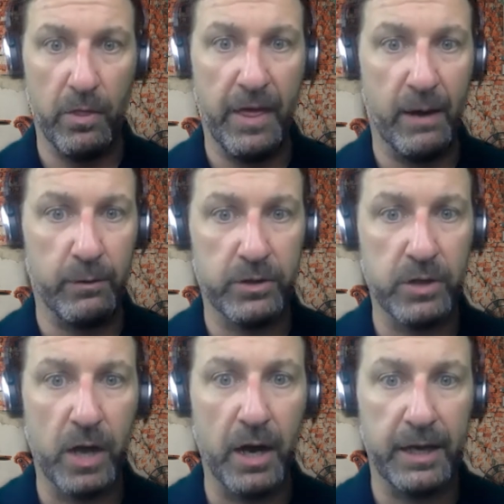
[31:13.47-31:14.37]
that was
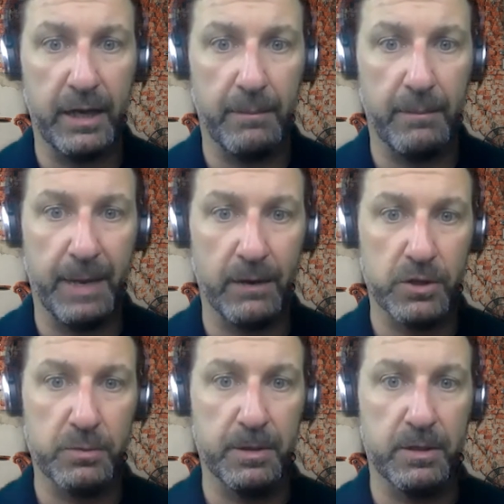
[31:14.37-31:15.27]
talking
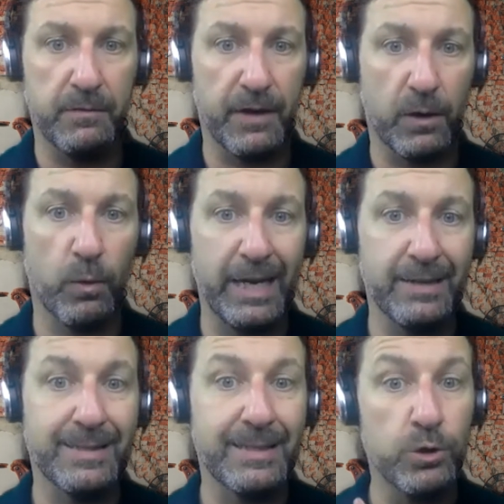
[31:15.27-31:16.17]
about specific
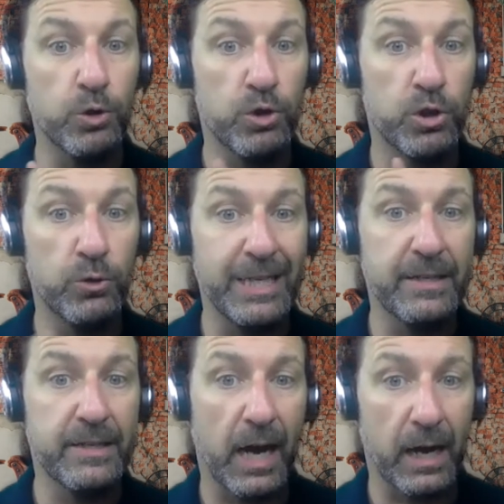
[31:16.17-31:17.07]
ways to
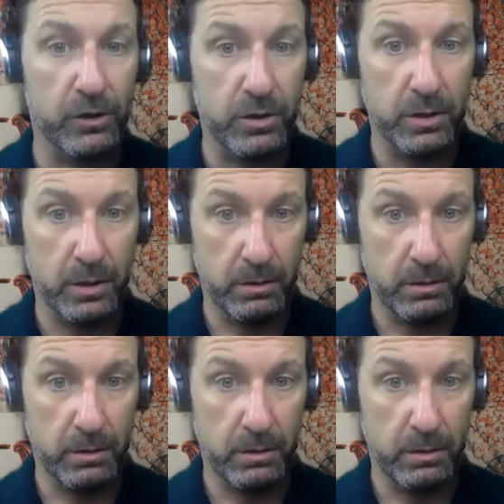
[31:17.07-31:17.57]
detox